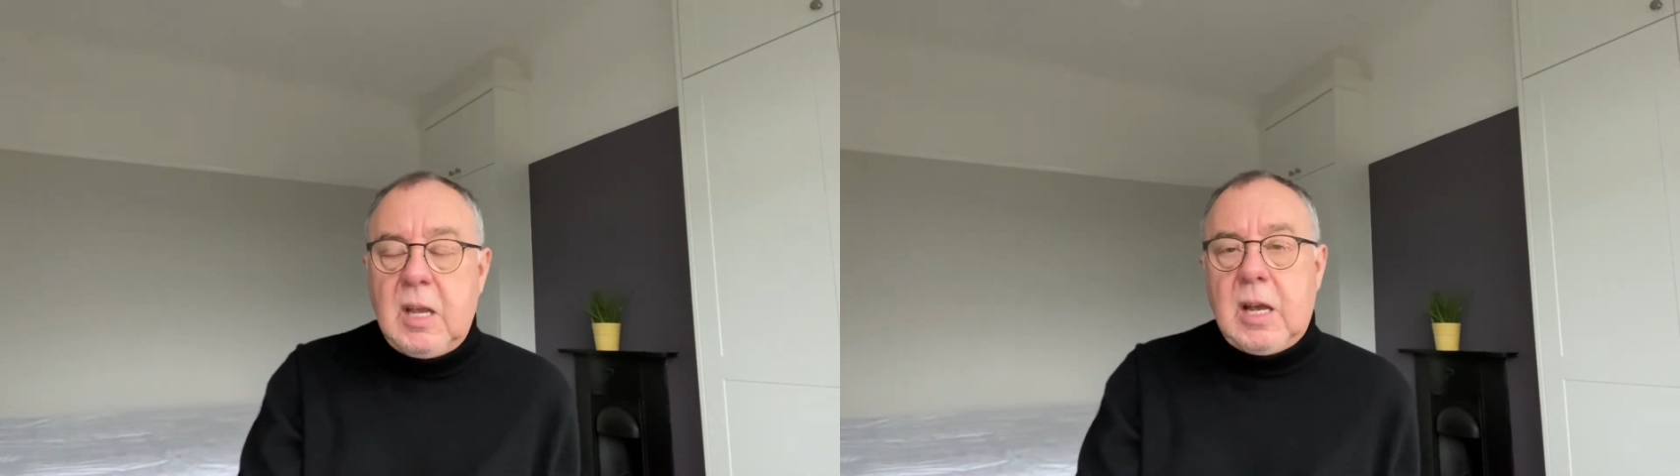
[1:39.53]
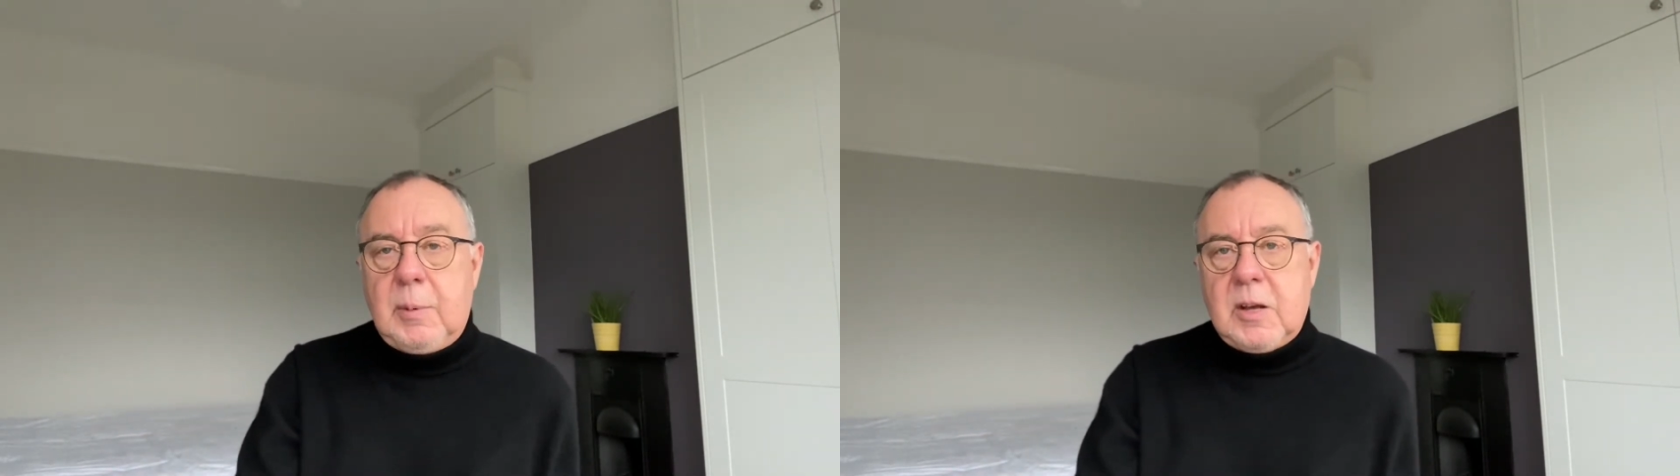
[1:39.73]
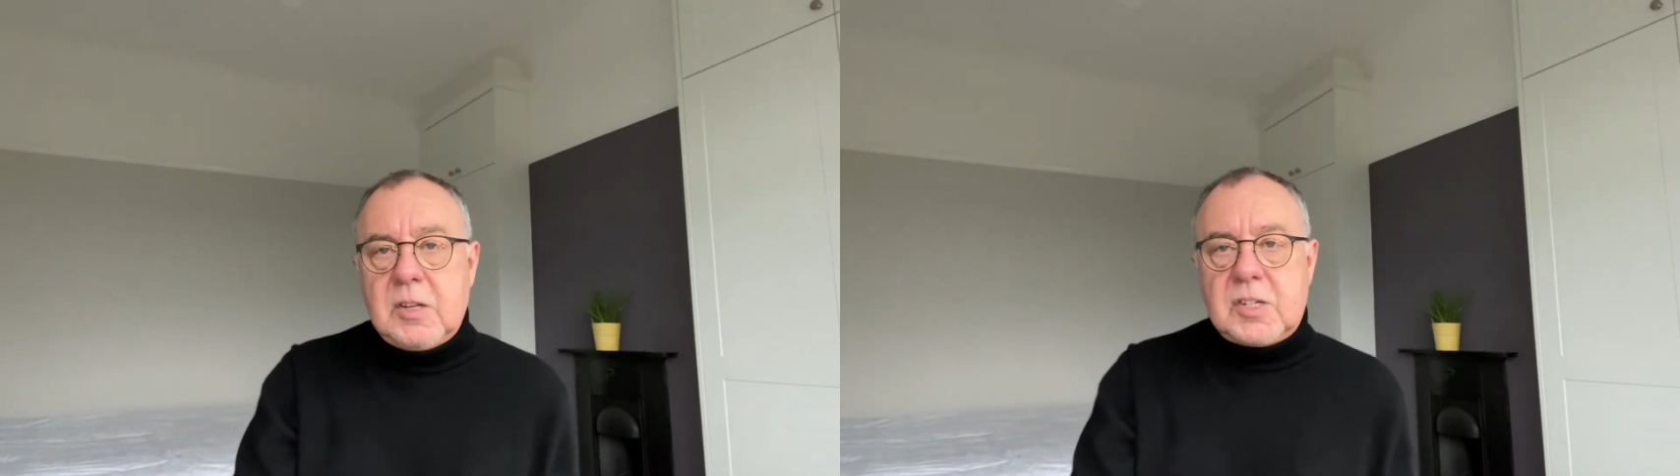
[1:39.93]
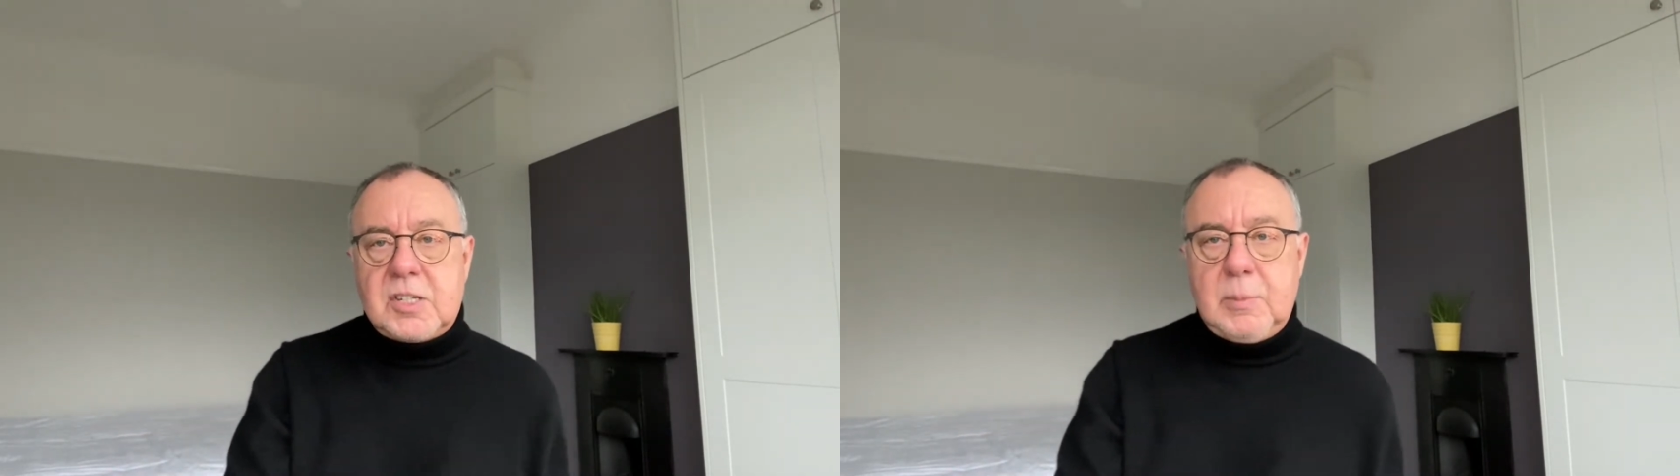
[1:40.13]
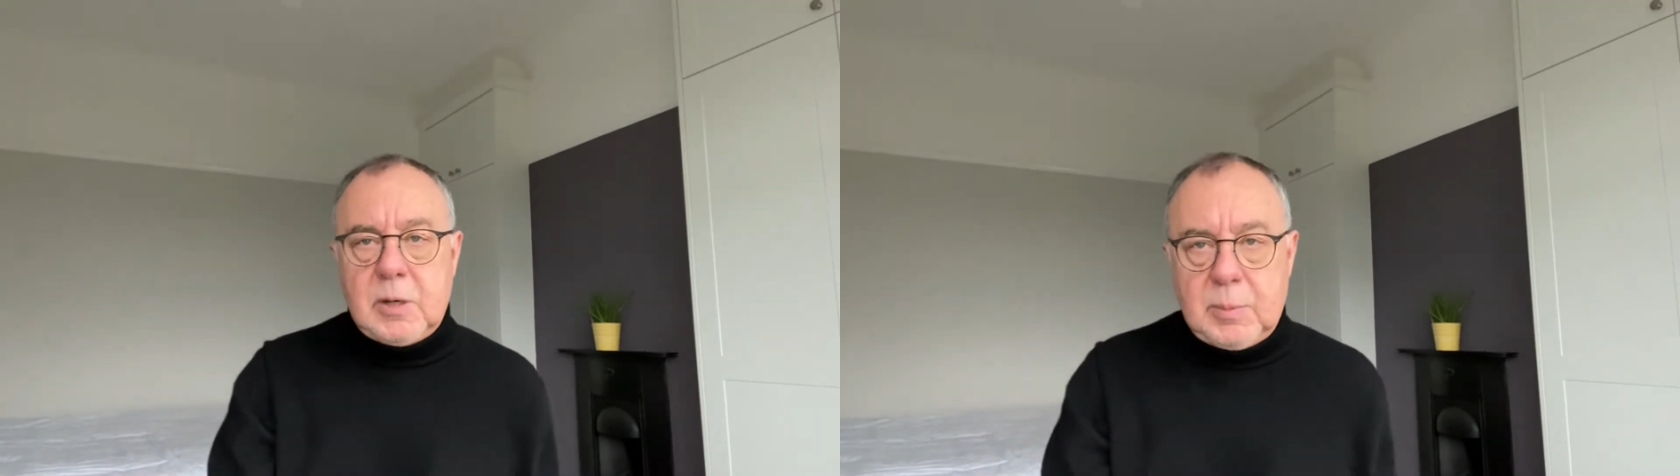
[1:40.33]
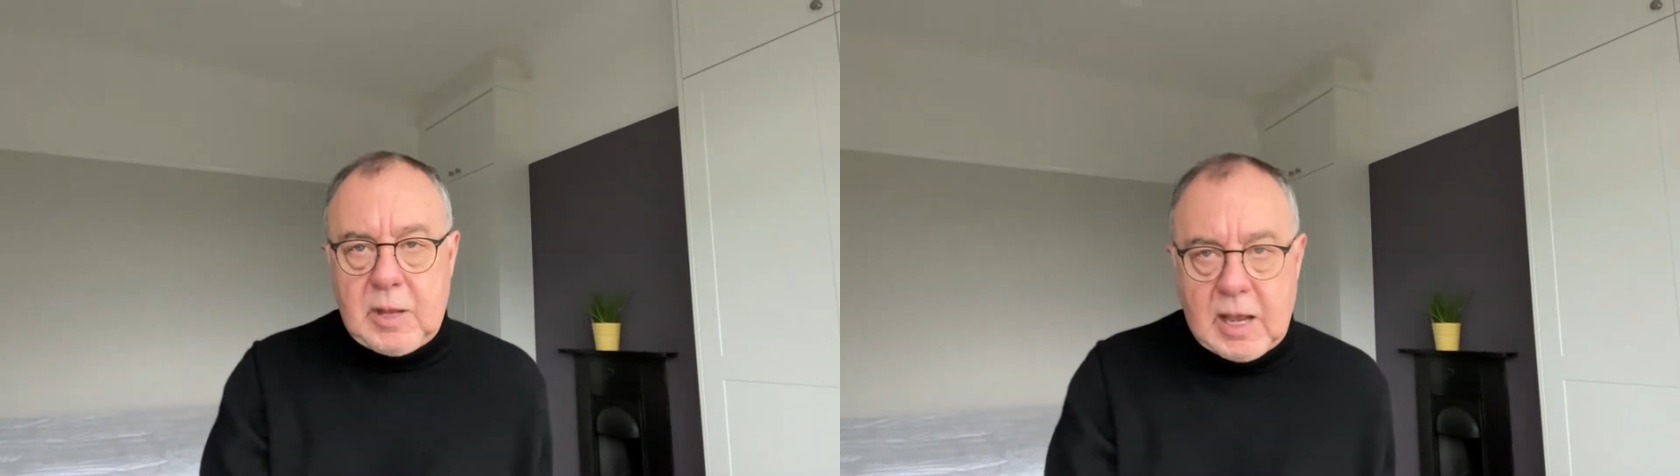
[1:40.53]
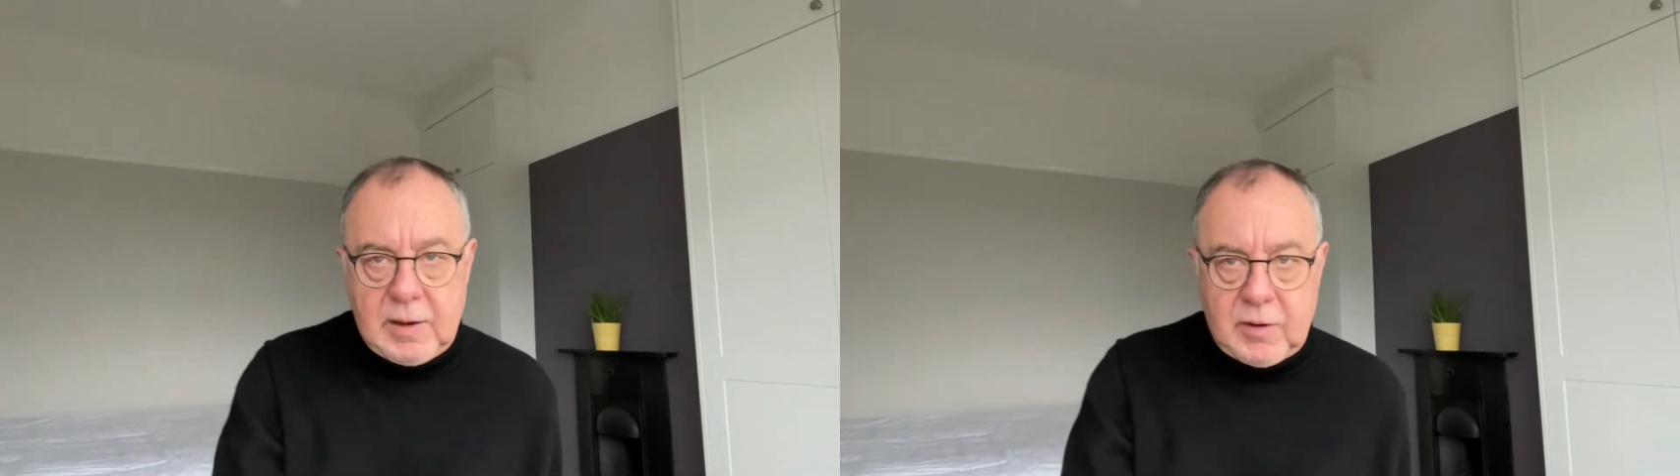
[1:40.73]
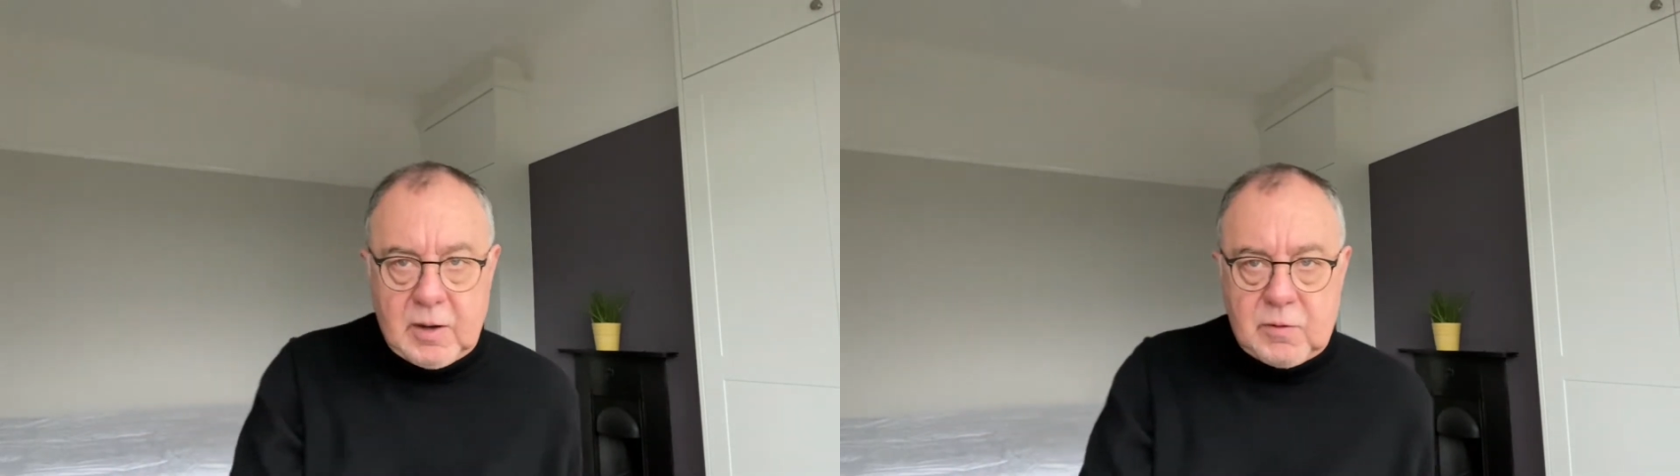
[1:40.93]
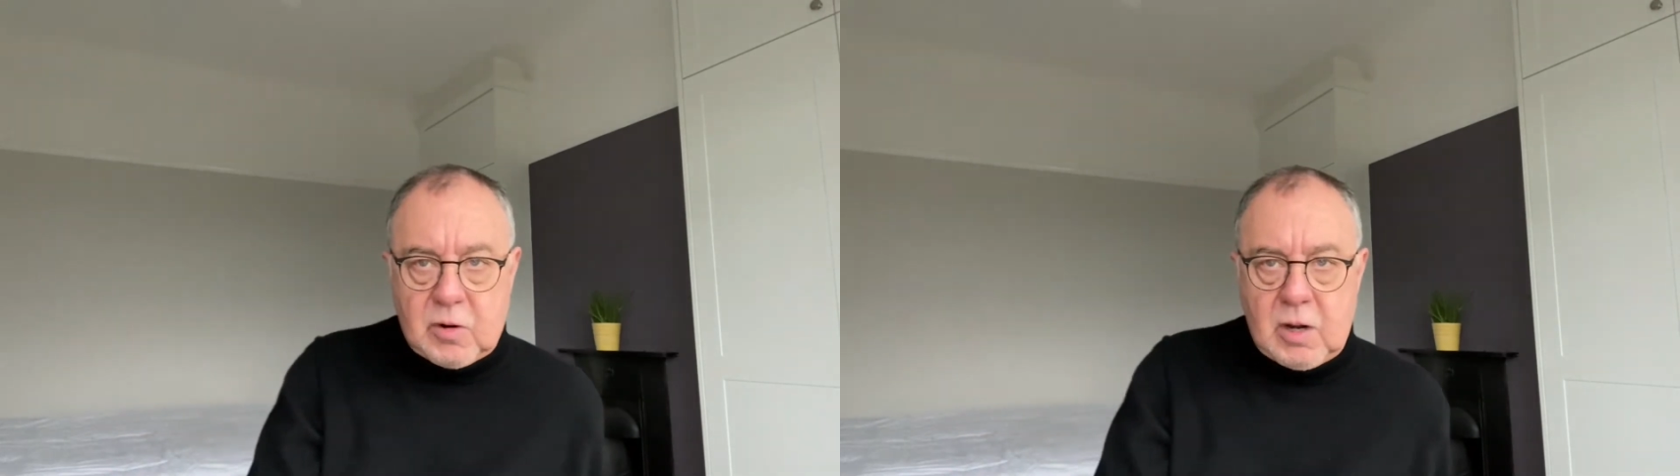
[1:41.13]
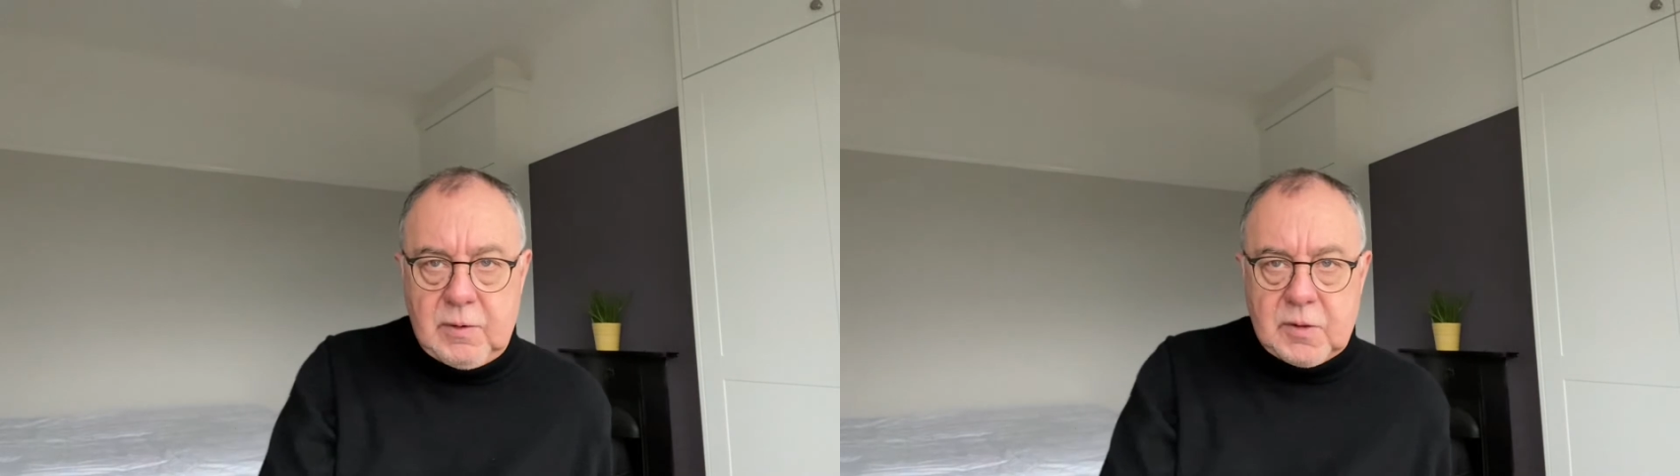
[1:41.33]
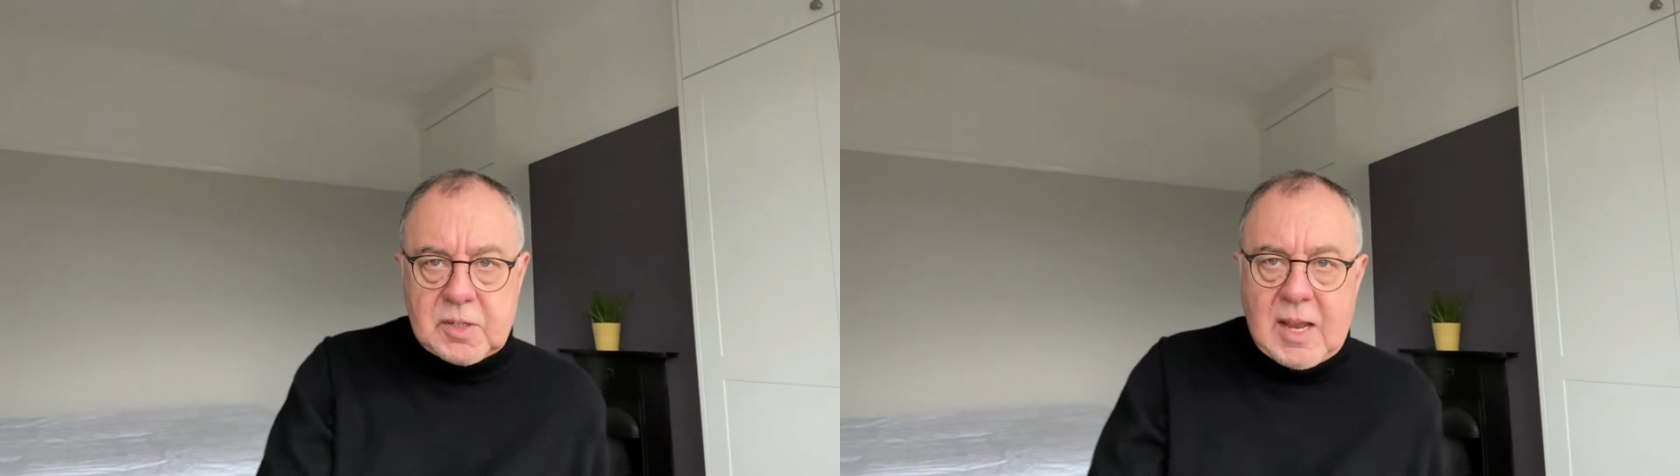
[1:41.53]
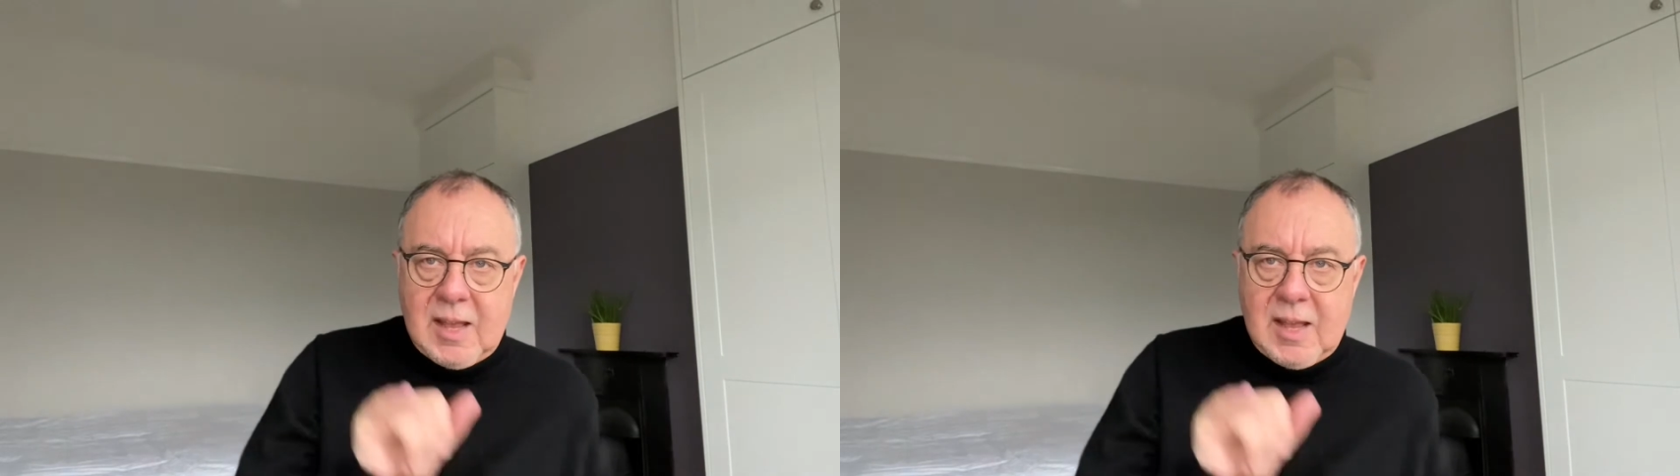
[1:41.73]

about the similar behaviour of drivers.